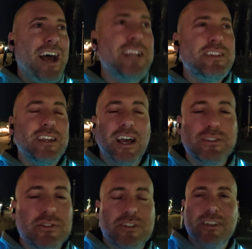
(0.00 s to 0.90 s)
I
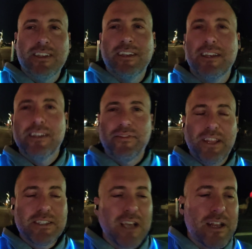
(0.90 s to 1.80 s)
I just
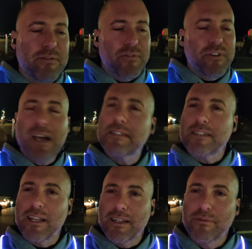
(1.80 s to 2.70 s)
it's kind of
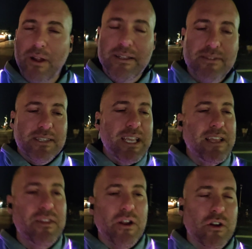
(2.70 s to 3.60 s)
fascinating, right?
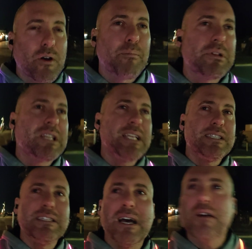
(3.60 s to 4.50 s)
Seeing their
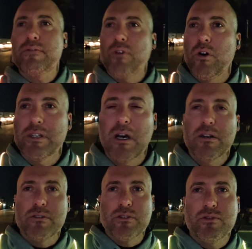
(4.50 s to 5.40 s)
complete downfall and
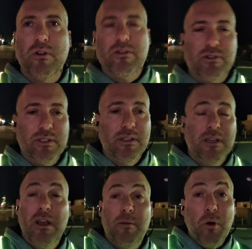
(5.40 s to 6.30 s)
utter destruction.
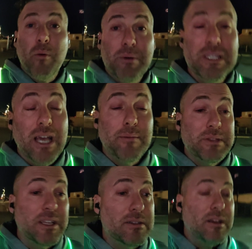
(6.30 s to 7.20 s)
But, oh, but yeah,
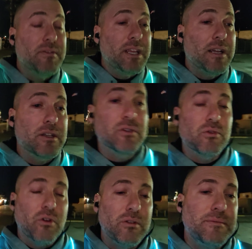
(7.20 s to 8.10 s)
but they're definitely out of
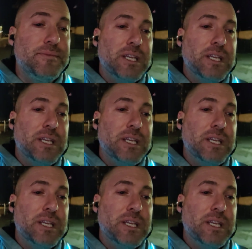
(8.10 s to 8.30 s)
control.